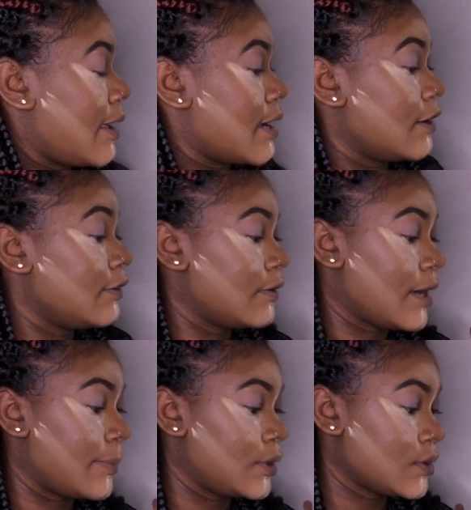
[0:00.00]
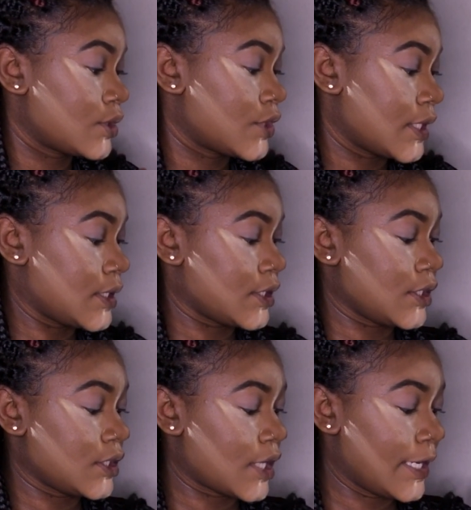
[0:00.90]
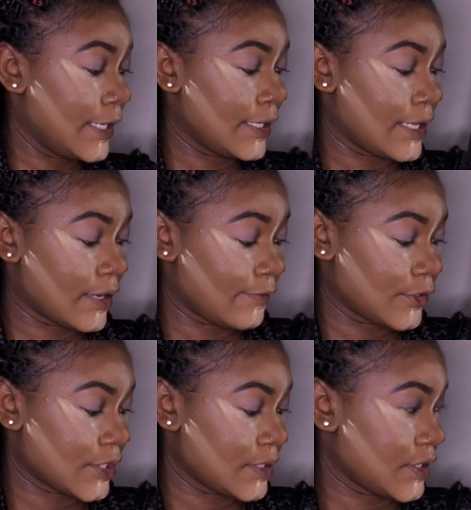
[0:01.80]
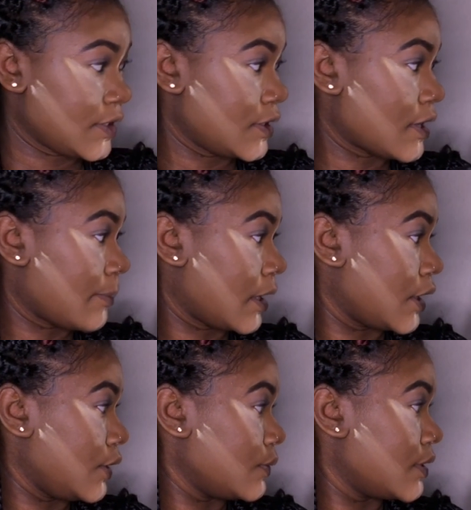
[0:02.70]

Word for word: And I'm gonna use a transition shade and for transition, I'm gonna use